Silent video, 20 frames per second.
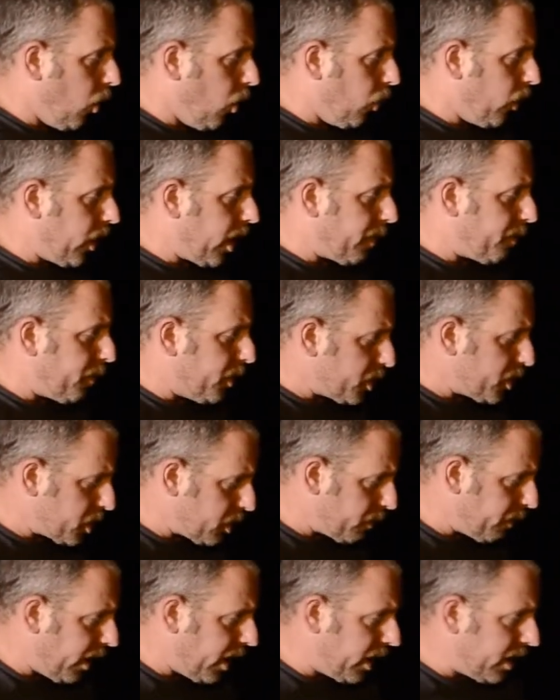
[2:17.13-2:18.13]
When I push
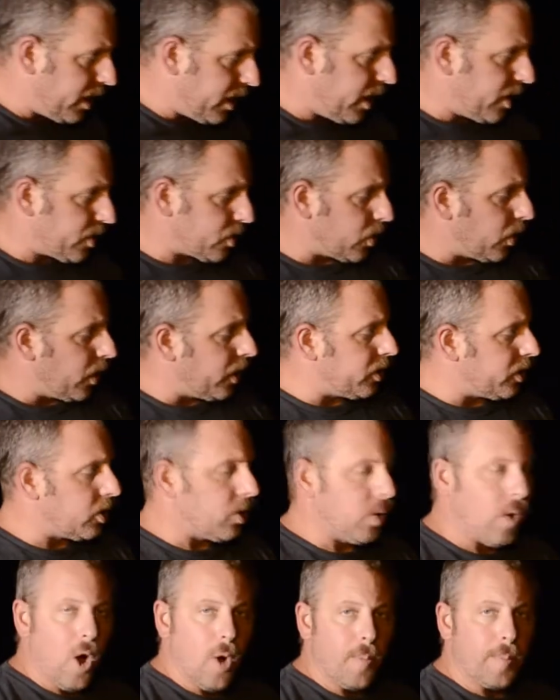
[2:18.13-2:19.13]
the button, it's going
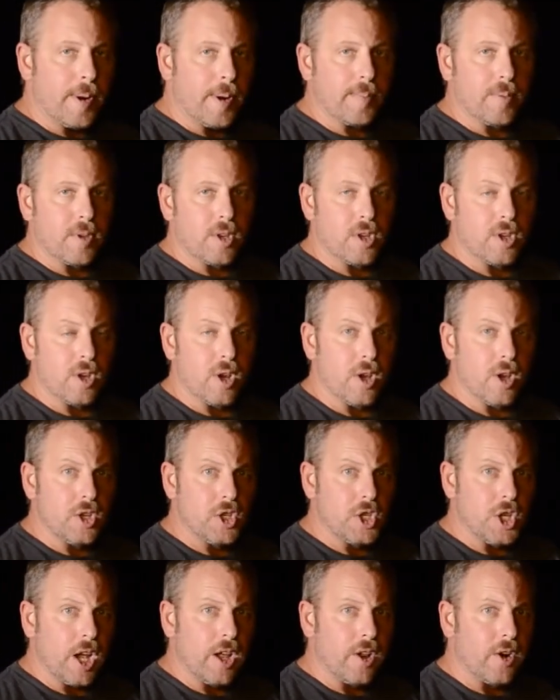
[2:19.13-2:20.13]
to open up the
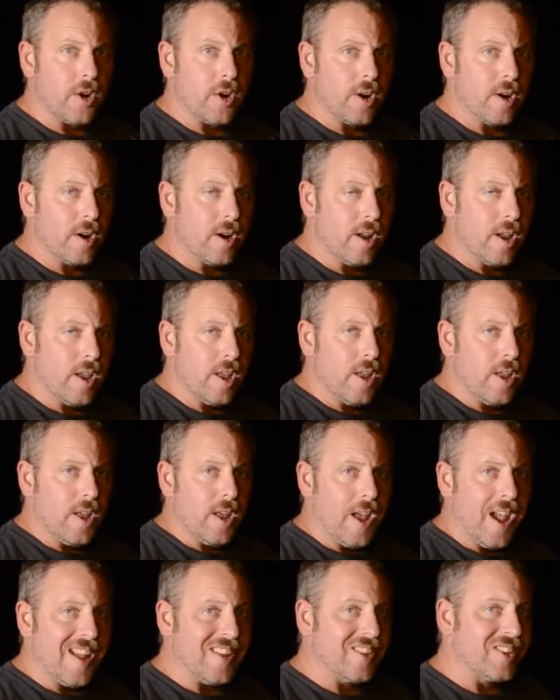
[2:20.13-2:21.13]
shutter,
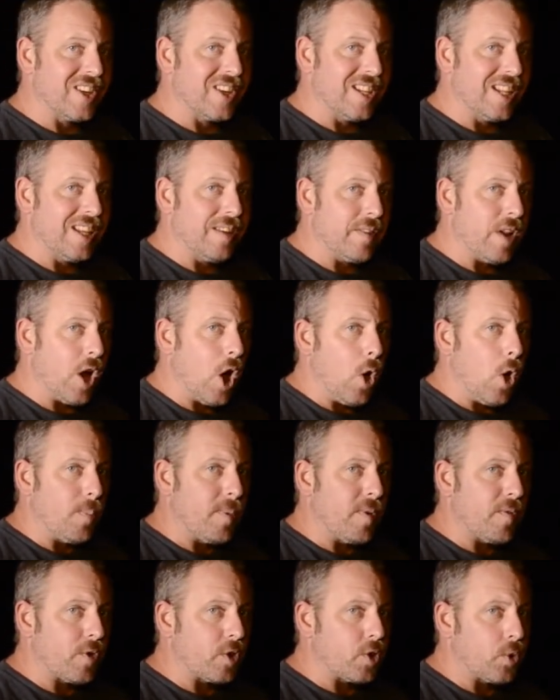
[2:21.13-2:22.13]
and it's going to leave it
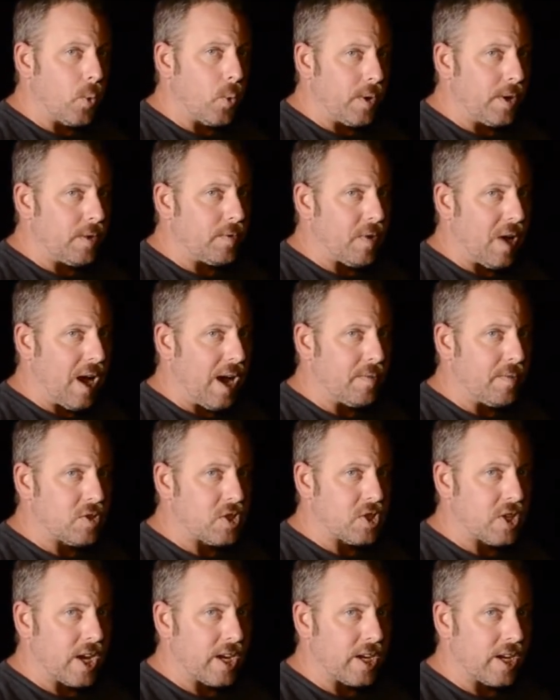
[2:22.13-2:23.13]
open for 25
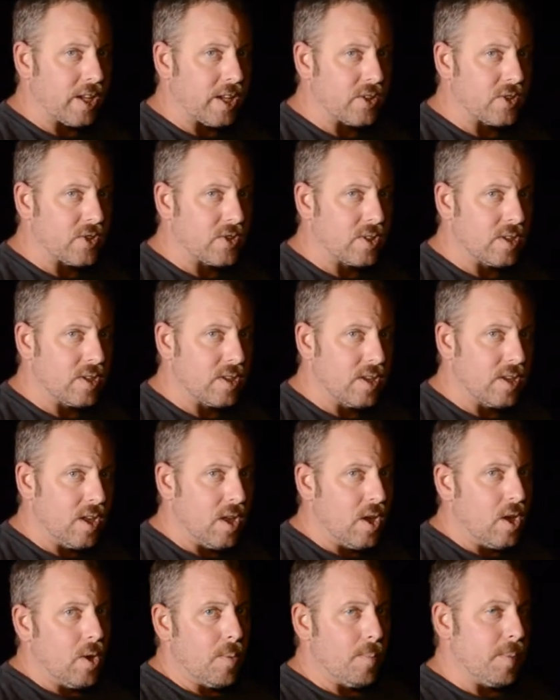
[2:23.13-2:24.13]
seconds.
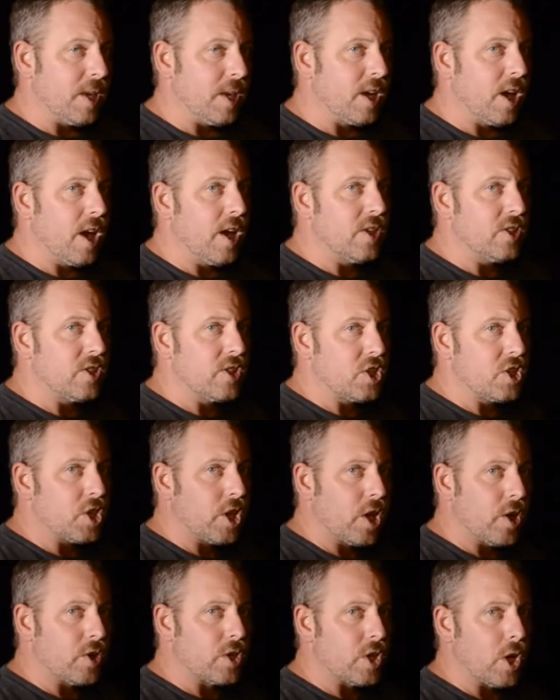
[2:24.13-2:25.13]
Because the
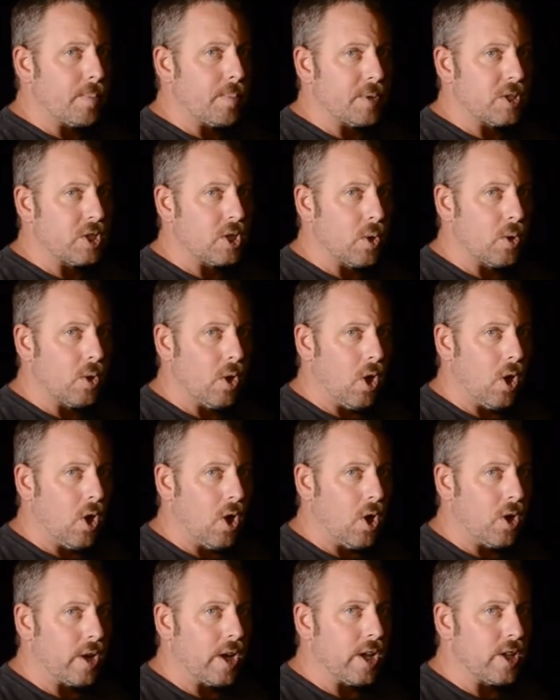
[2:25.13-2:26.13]
shutter is open so
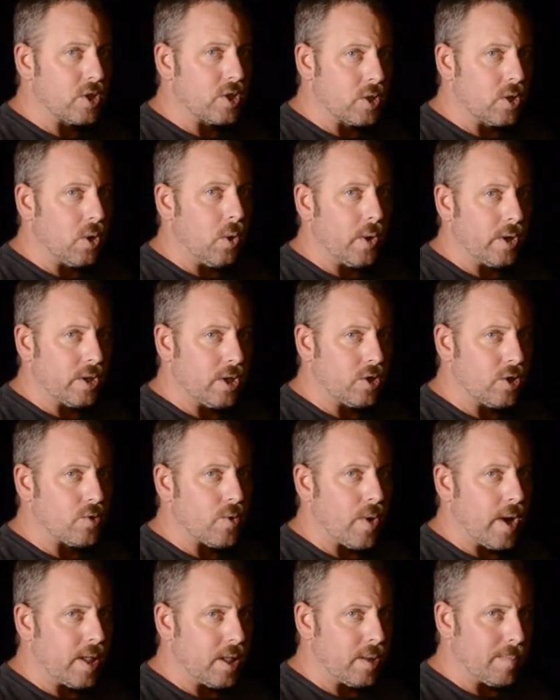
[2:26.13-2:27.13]
long, it's going to
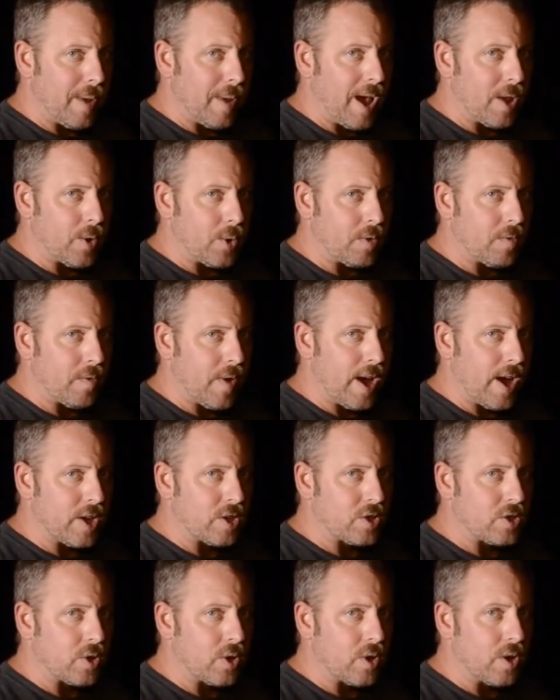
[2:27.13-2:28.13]
drain the battery
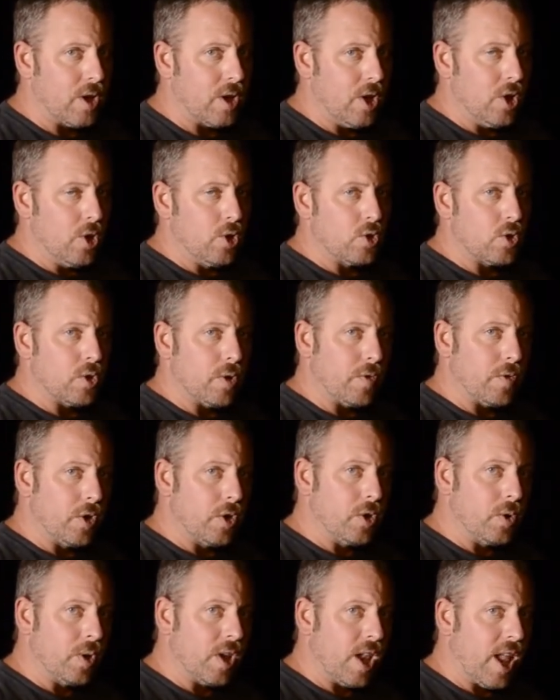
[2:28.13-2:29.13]
faster. So if you're
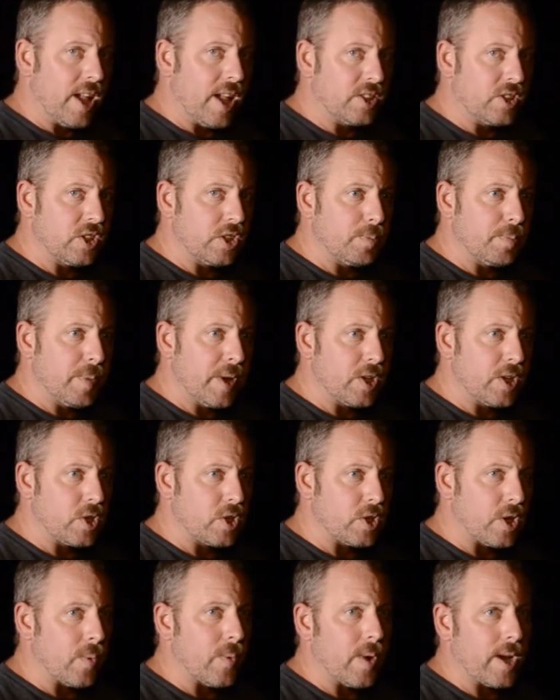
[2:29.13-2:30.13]
doing lots of these
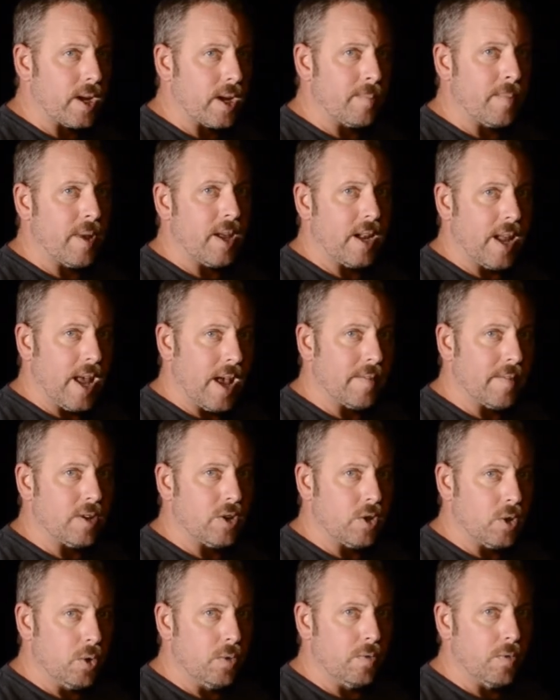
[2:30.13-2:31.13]
pictures, I recommend having
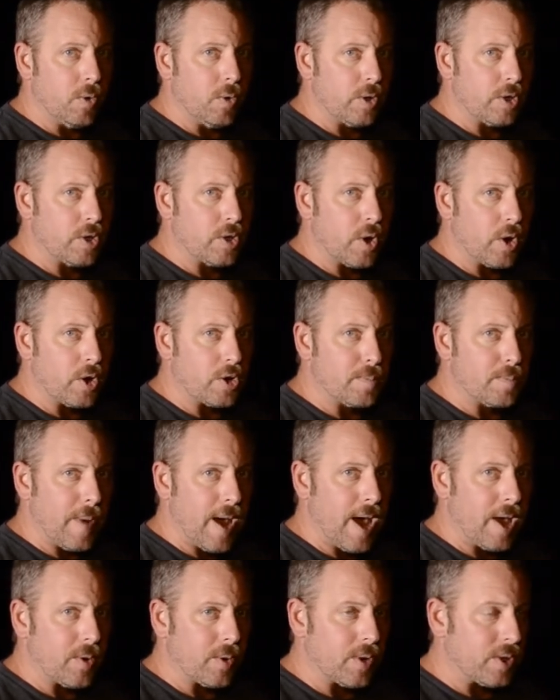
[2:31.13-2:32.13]
2 fully charged
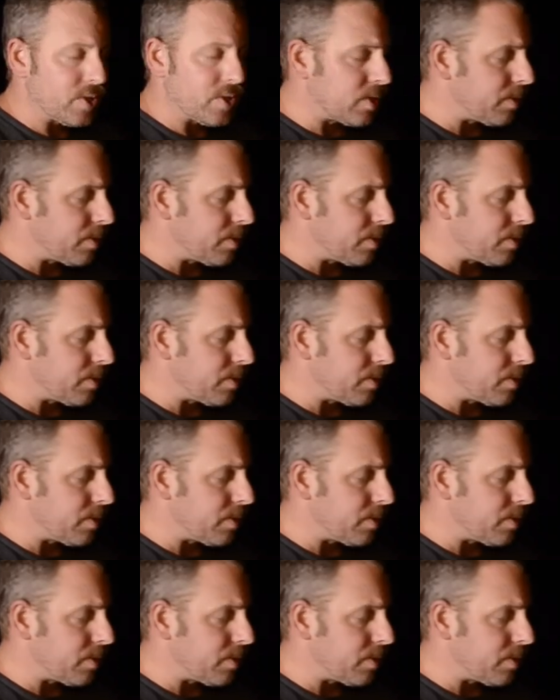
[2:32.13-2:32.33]
batteries.